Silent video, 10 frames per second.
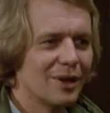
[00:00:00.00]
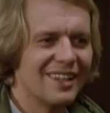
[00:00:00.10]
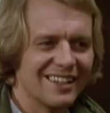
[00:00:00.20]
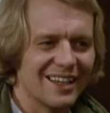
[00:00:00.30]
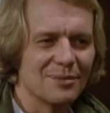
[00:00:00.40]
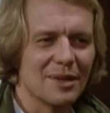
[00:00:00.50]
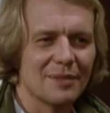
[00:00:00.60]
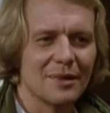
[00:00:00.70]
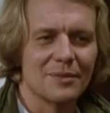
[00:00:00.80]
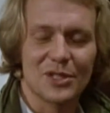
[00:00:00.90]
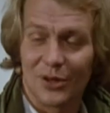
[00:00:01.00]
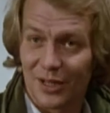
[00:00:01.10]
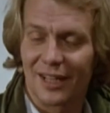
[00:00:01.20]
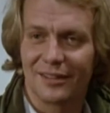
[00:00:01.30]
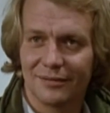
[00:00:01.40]
well, I'm, I'm
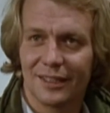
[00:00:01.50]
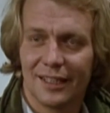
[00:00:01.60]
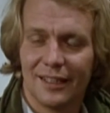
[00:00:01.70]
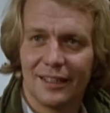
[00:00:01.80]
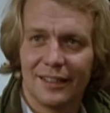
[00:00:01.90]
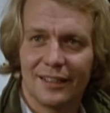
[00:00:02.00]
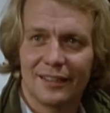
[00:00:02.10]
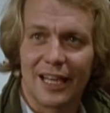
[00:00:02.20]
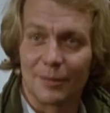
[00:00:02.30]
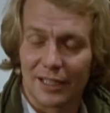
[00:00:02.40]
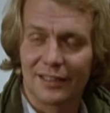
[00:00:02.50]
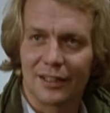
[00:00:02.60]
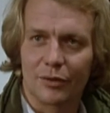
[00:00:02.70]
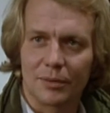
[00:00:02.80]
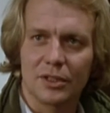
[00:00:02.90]
sorry I came late,
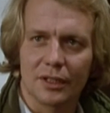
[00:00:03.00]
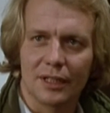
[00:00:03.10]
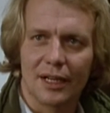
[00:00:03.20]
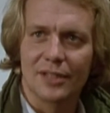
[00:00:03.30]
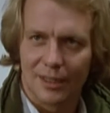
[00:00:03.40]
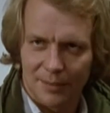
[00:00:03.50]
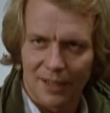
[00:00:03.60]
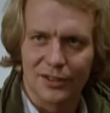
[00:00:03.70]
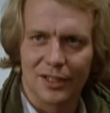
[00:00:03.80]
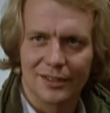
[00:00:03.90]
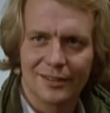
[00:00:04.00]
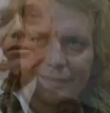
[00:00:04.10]
interrupted your class. I apologize.